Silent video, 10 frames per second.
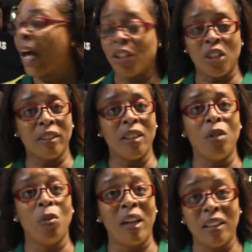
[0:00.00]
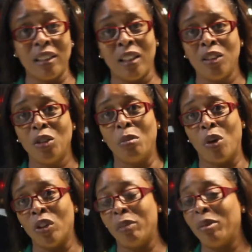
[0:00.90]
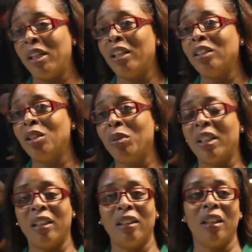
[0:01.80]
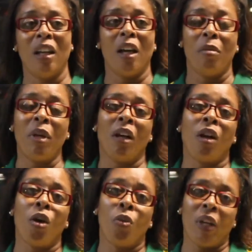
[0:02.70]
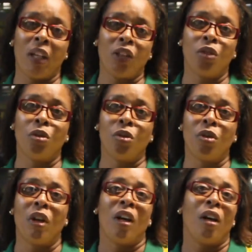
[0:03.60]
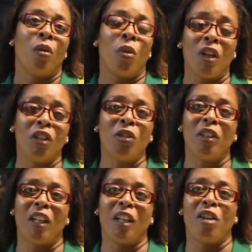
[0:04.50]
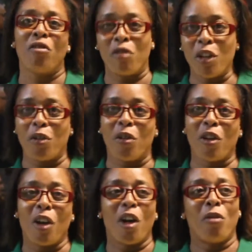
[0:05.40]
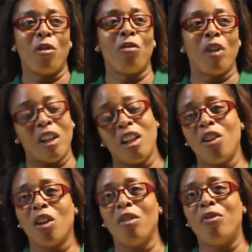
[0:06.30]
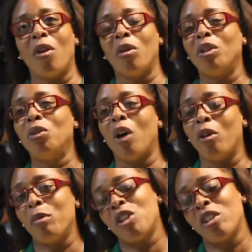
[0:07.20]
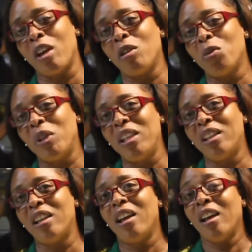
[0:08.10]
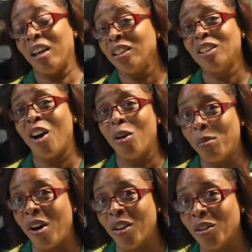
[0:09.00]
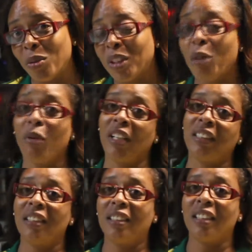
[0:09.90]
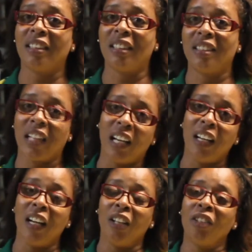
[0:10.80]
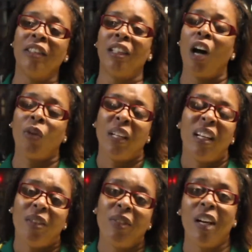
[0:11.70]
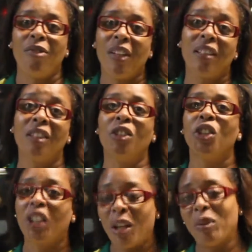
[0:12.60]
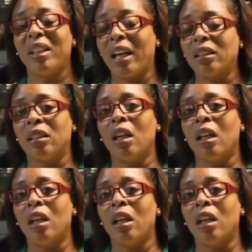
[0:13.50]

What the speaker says: anxiously waiting to board the plane so we can be on our way to WYD Day Rio. We really are looking forward to our missionary week in Sao Paulo with our brothers and sisters there to see how they live their faith and to share with that.